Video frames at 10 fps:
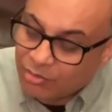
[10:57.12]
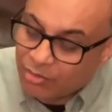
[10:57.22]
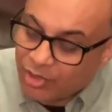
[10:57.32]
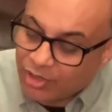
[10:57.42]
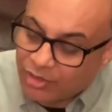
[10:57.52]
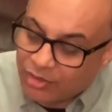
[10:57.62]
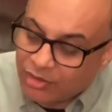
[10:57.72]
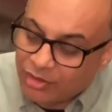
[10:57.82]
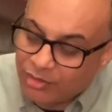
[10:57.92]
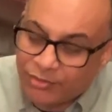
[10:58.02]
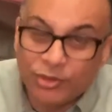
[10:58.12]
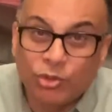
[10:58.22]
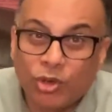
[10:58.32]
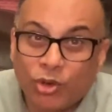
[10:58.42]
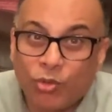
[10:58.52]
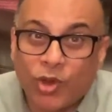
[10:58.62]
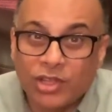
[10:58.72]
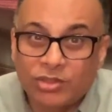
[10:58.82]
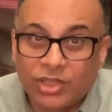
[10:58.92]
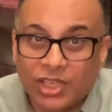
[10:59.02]
what if you
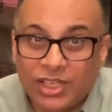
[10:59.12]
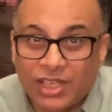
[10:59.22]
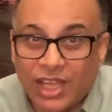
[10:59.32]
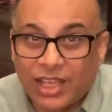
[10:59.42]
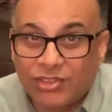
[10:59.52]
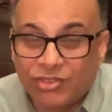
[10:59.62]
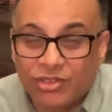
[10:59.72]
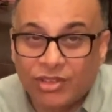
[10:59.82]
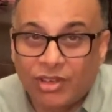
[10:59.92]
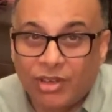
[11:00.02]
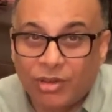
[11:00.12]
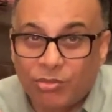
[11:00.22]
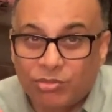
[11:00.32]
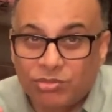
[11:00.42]
want to carry cash or